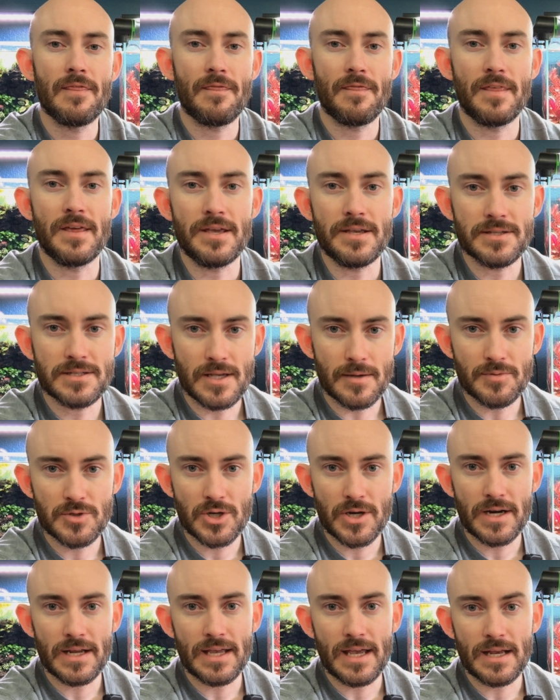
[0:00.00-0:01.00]
The
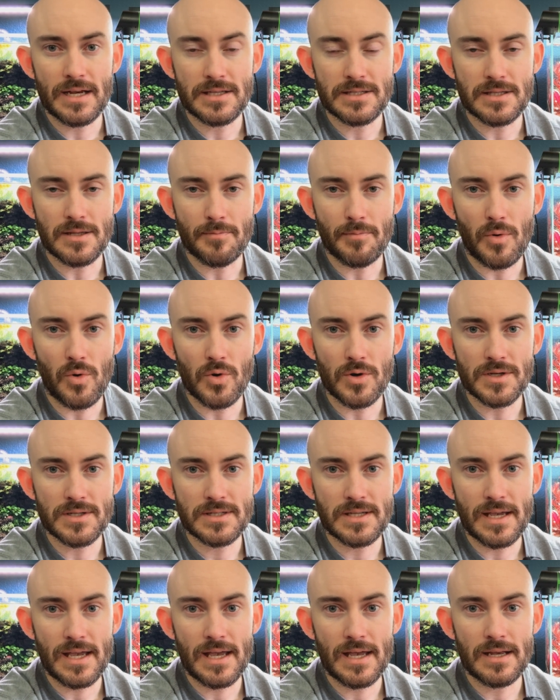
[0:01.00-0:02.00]
substrate again is the
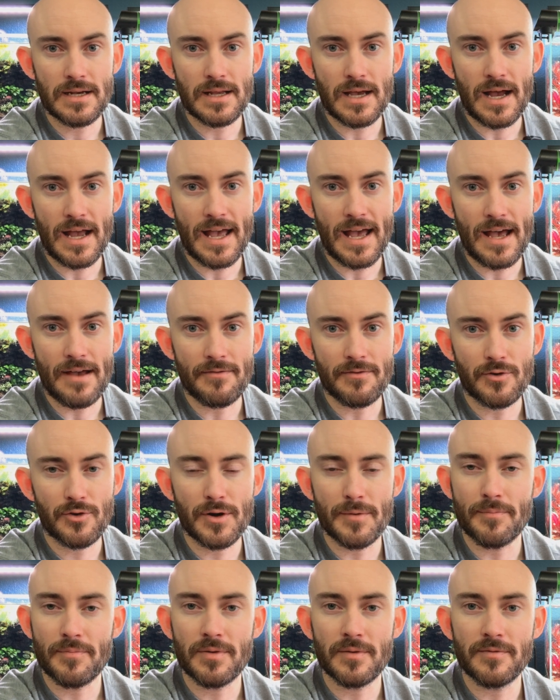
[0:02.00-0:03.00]
Borisand. I have
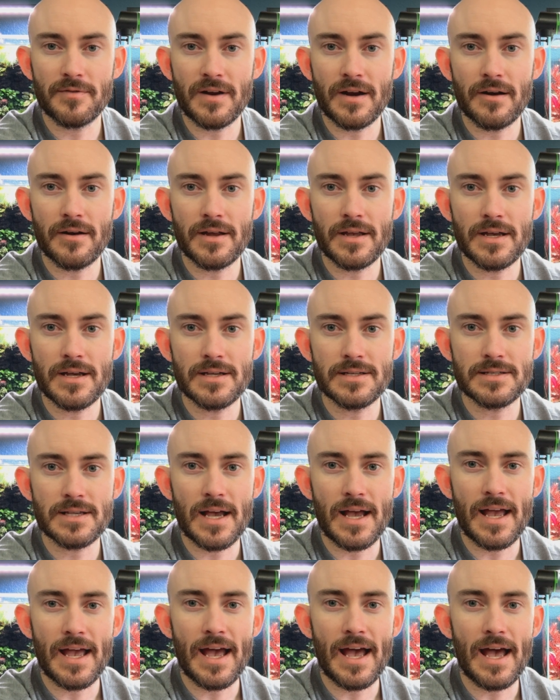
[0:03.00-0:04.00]
Cryptprevarias,
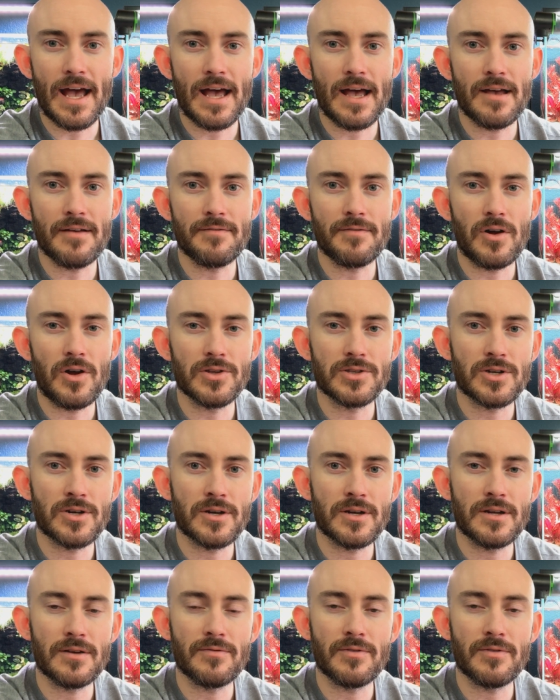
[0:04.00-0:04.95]
I have alternative